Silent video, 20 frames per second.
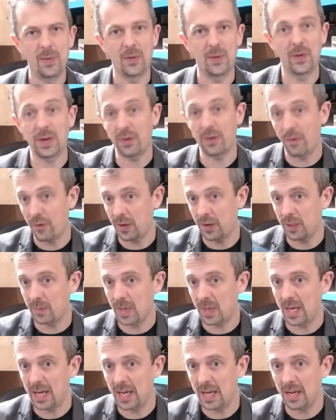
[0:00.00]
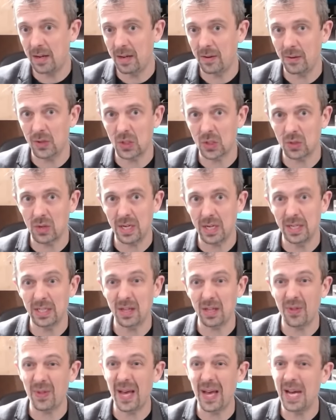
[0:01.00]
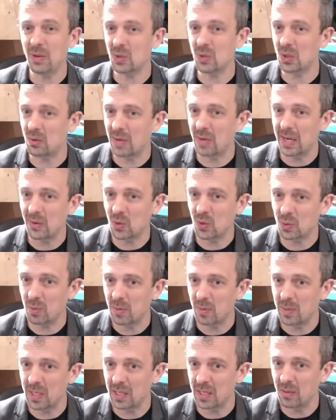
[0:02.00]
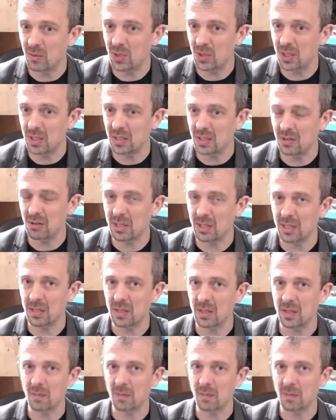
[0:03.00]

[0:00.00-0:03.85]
figure in front of me here on the screen is one thousand rounds per minute, which is interesting.